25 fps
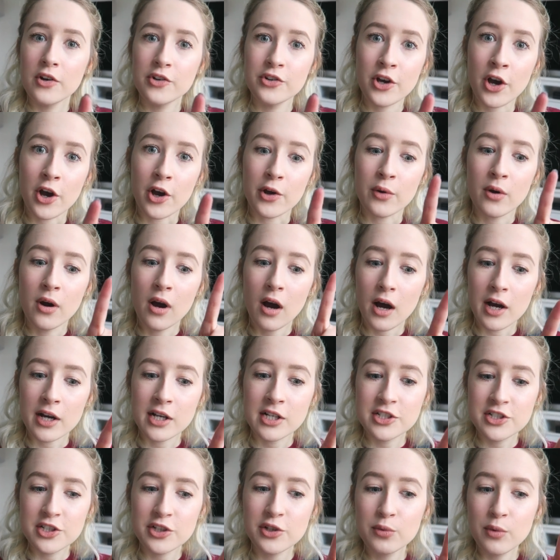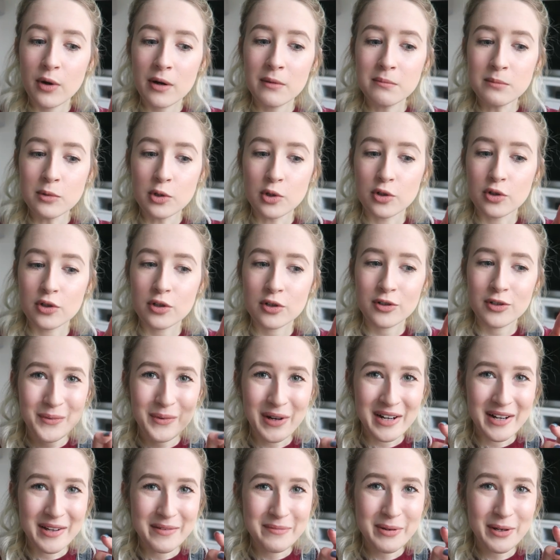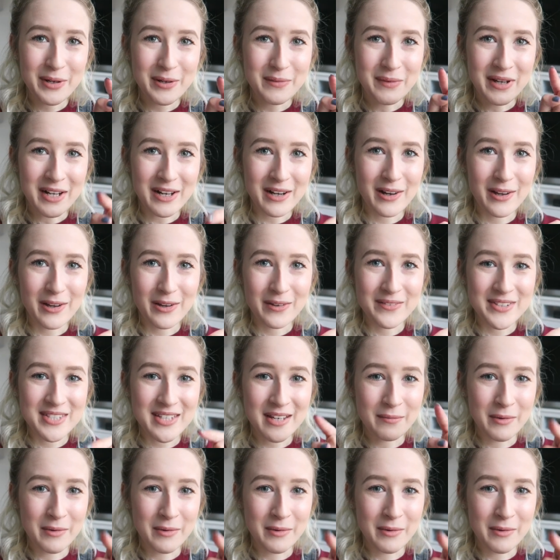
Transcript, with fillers: no I could do one more when I put my clothes